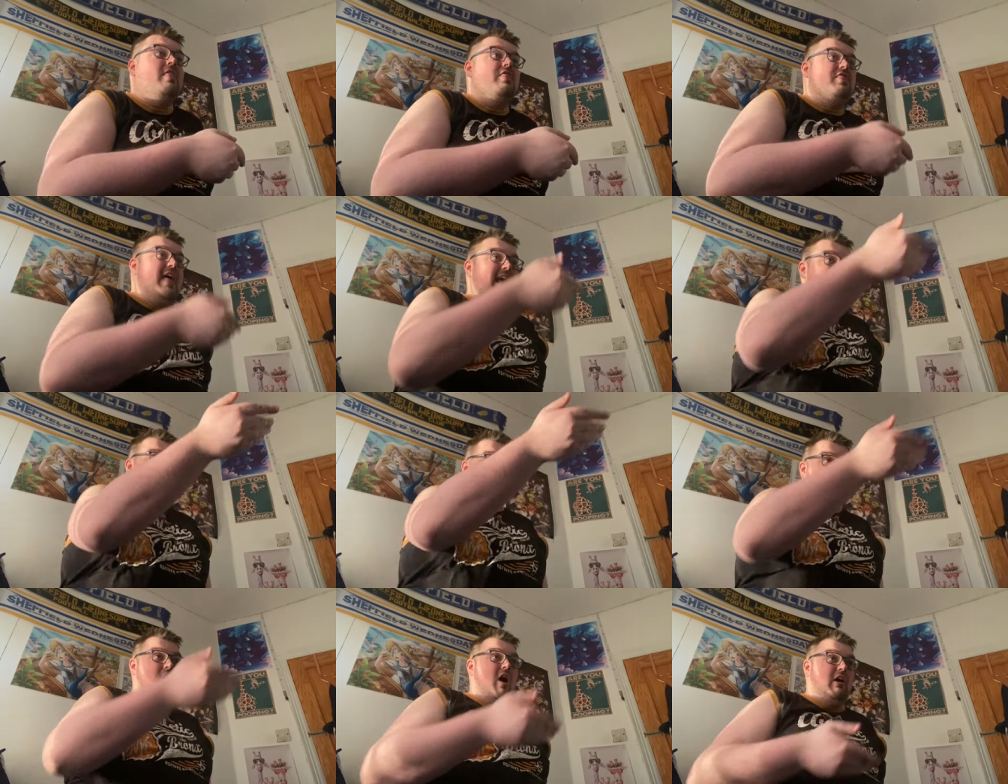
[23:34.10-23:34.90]
this
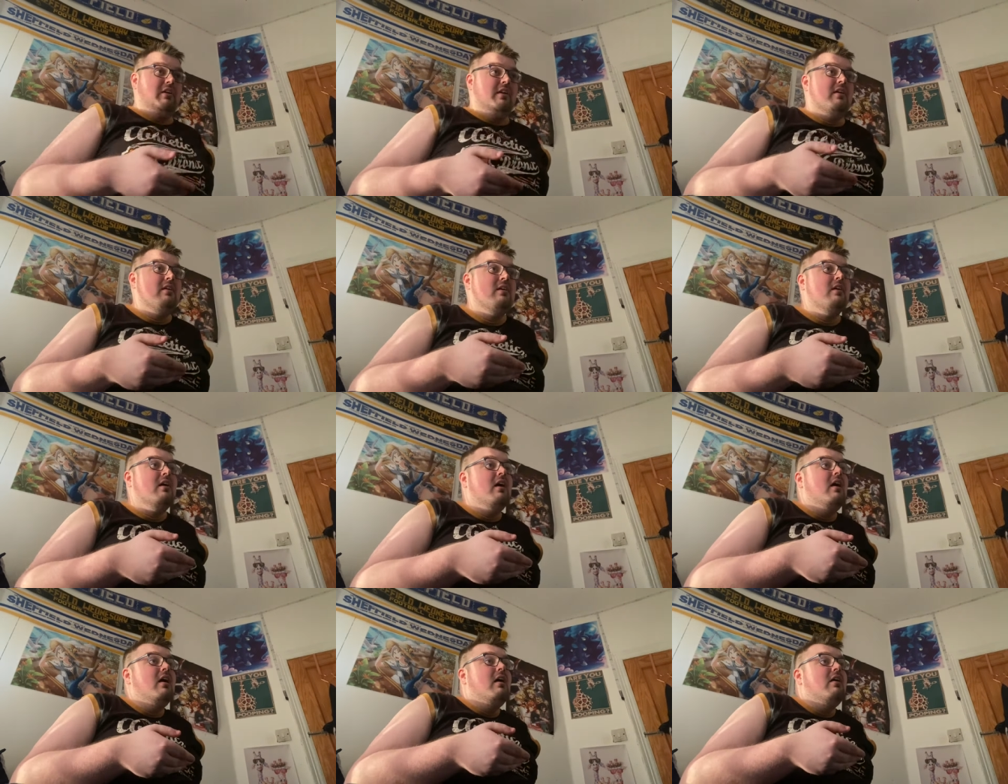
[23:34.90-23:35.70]
one,
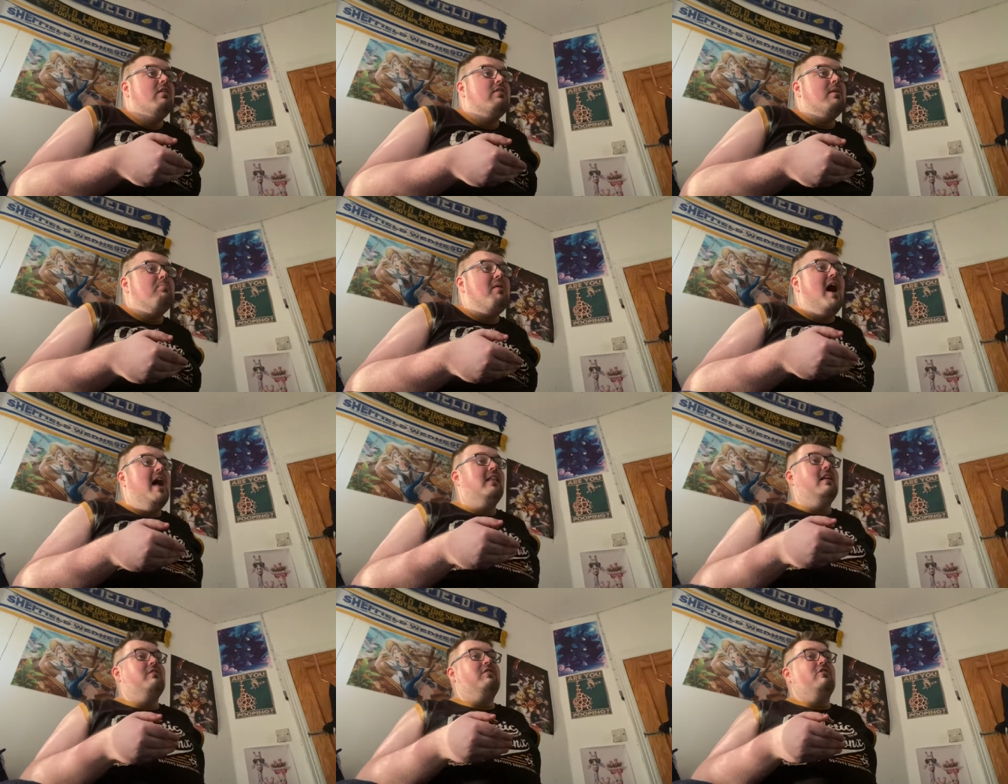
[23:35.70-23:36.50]
the
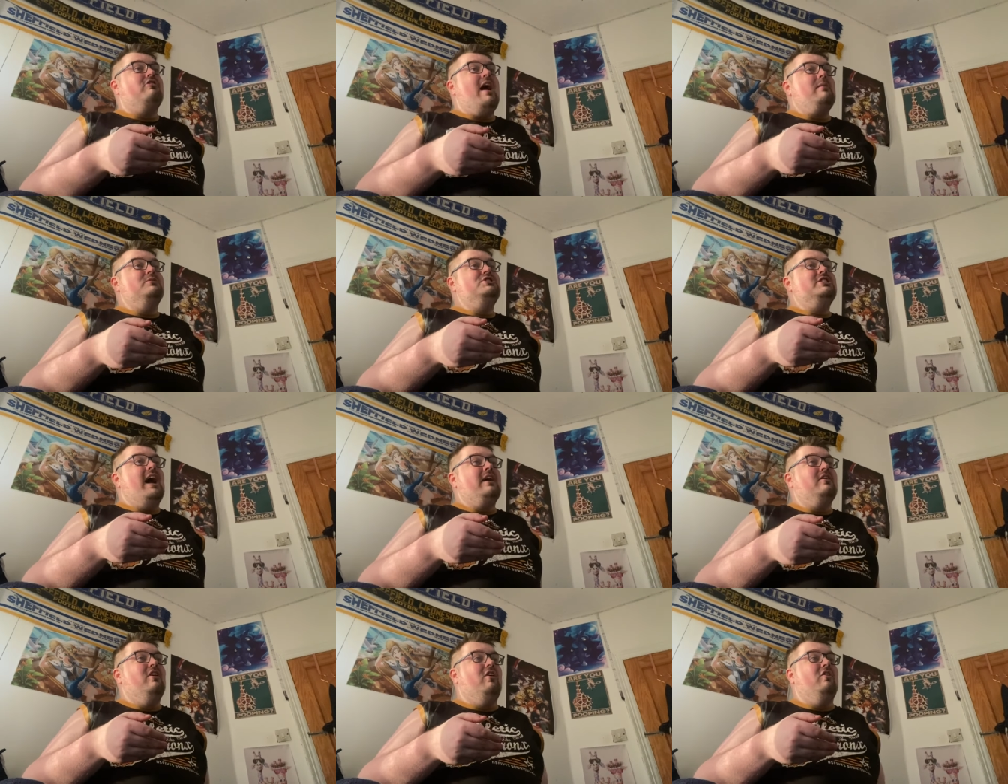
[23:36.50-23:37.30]
pilot for
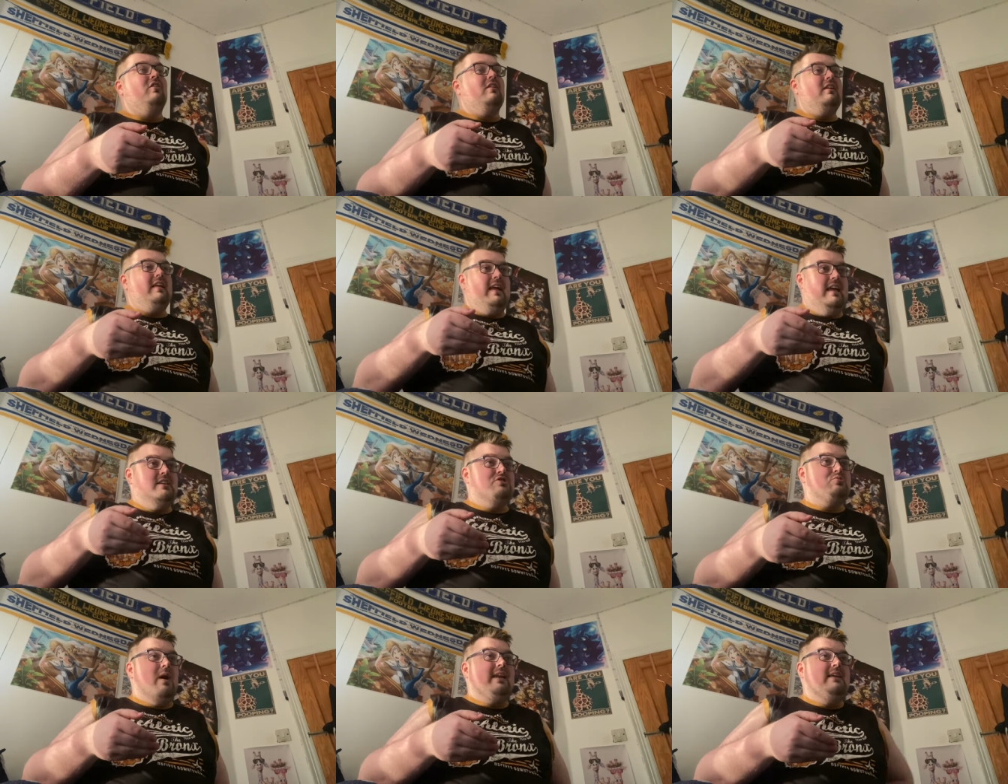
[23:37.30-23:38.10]
Ramshackle in
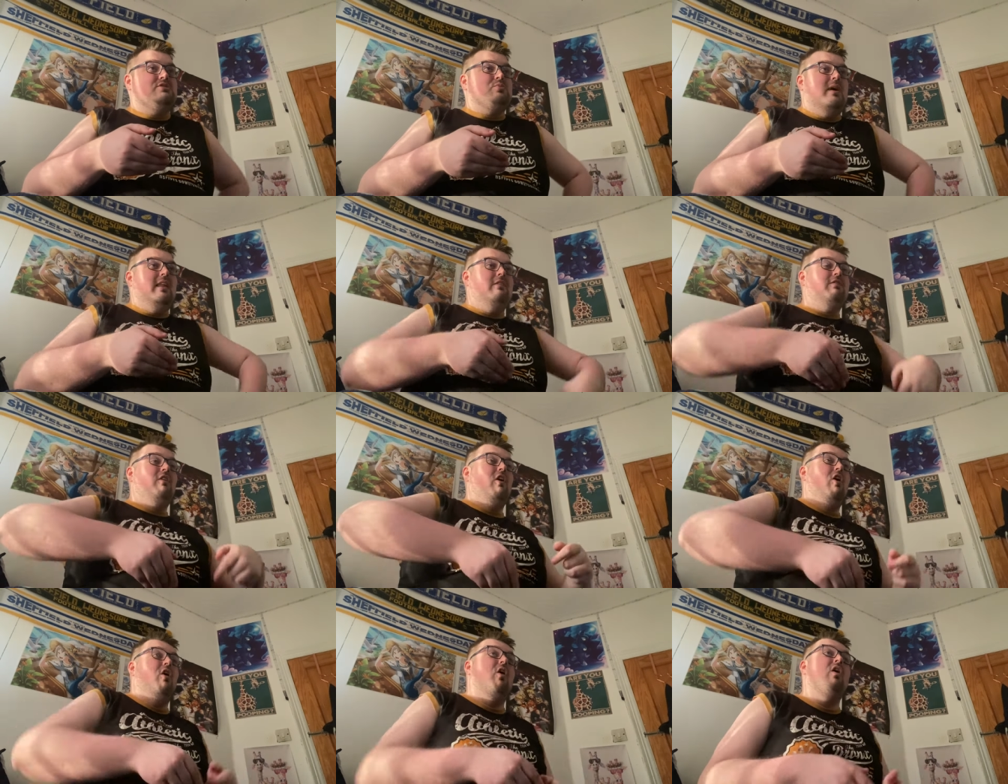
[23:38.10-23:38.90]

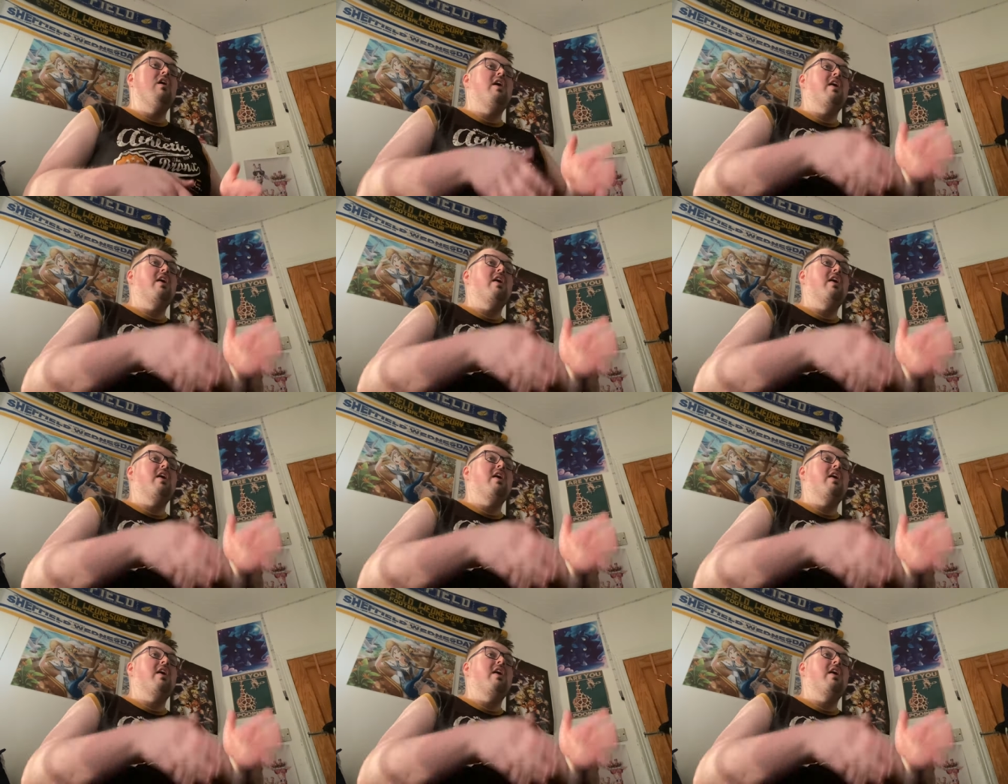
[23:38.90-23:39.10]
2024,